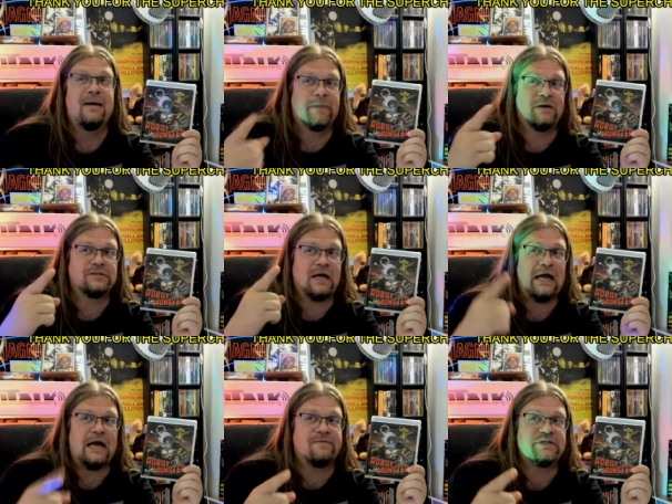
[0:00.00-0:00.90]
because I
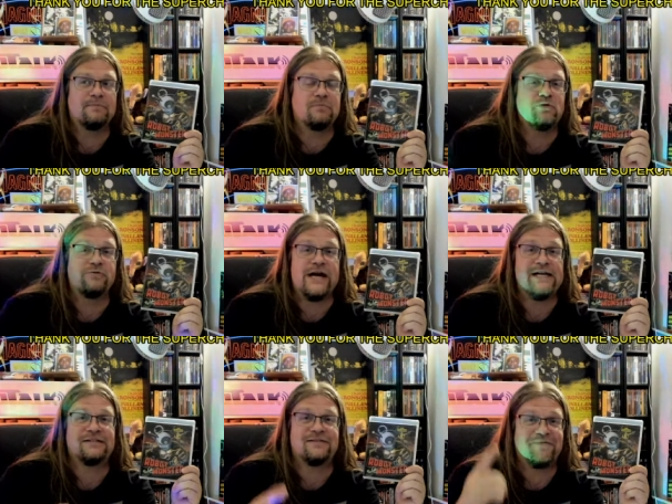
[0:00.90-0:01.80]
have seen
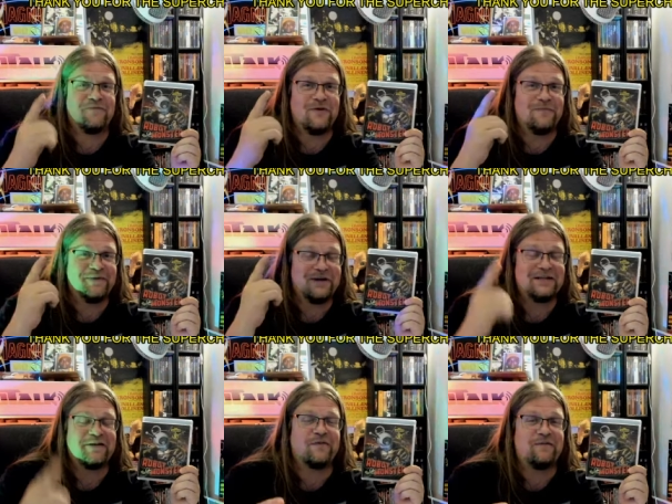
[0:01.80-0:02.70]
Blu-rays from
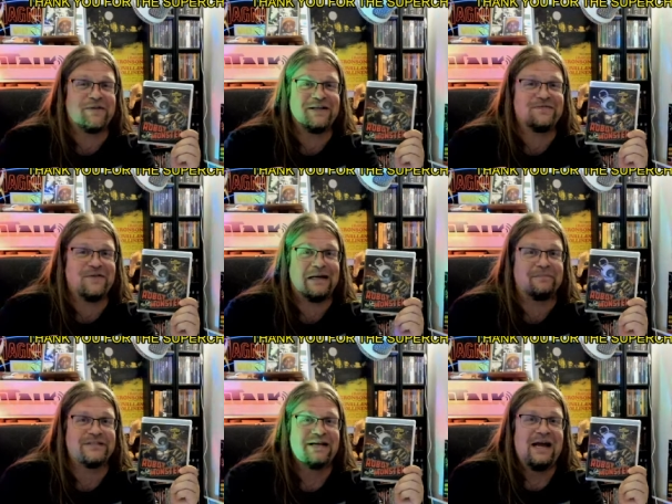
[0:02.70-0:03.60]
1950s
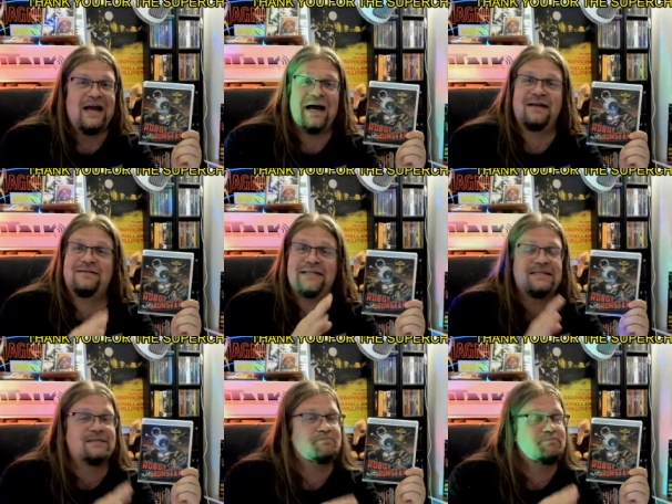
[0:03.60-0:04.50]
films, and this is